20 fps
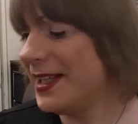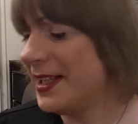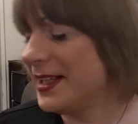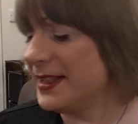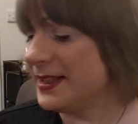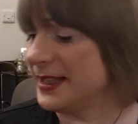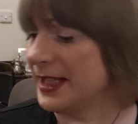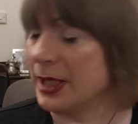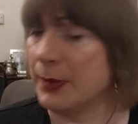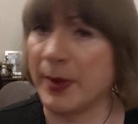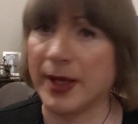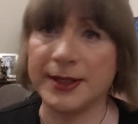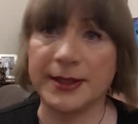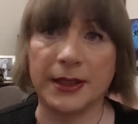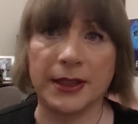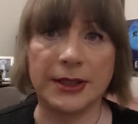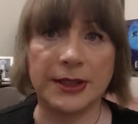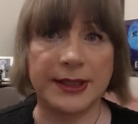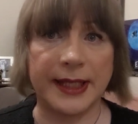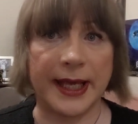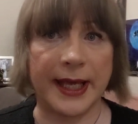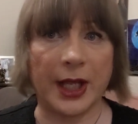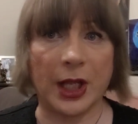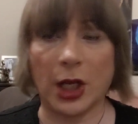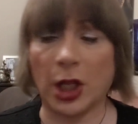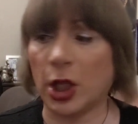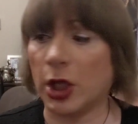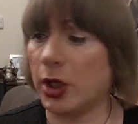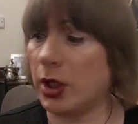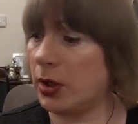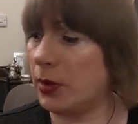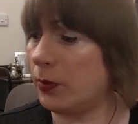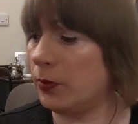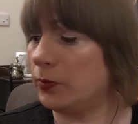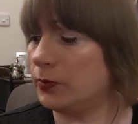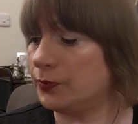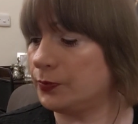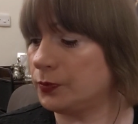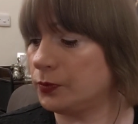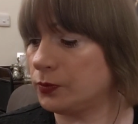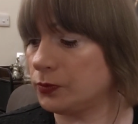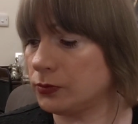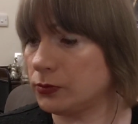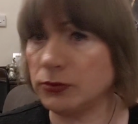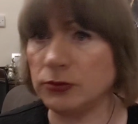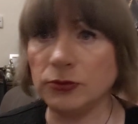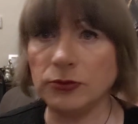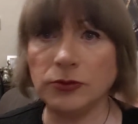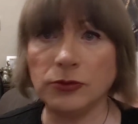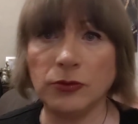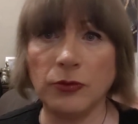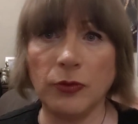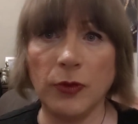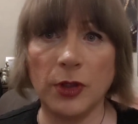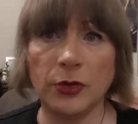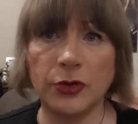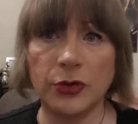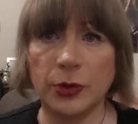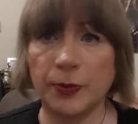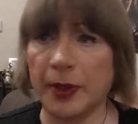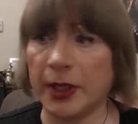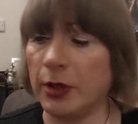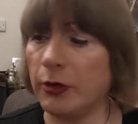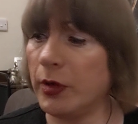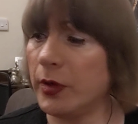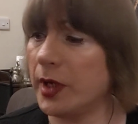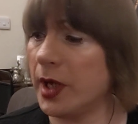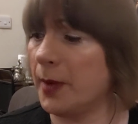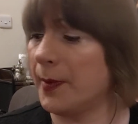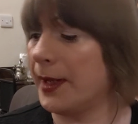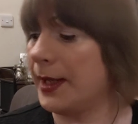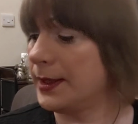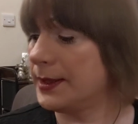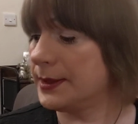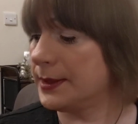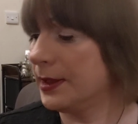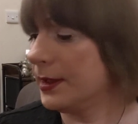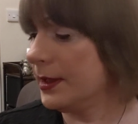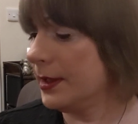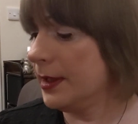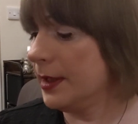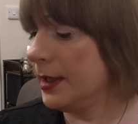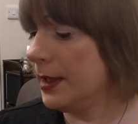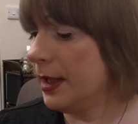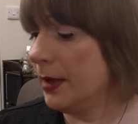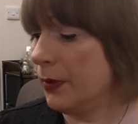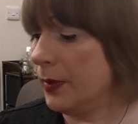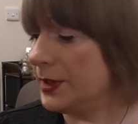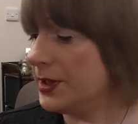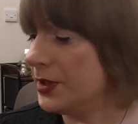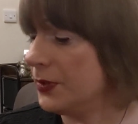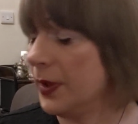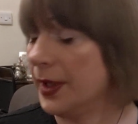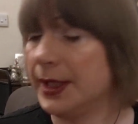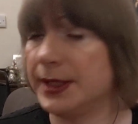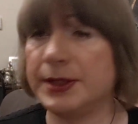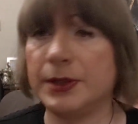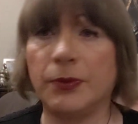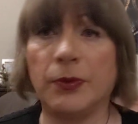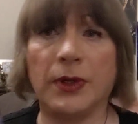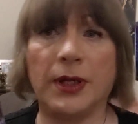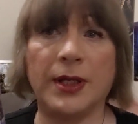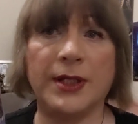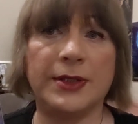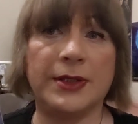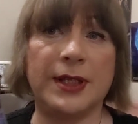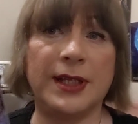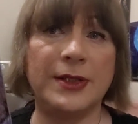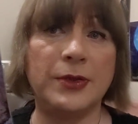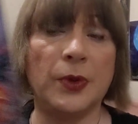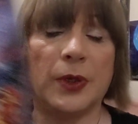cinematic style superhero comics, which is what this is. This is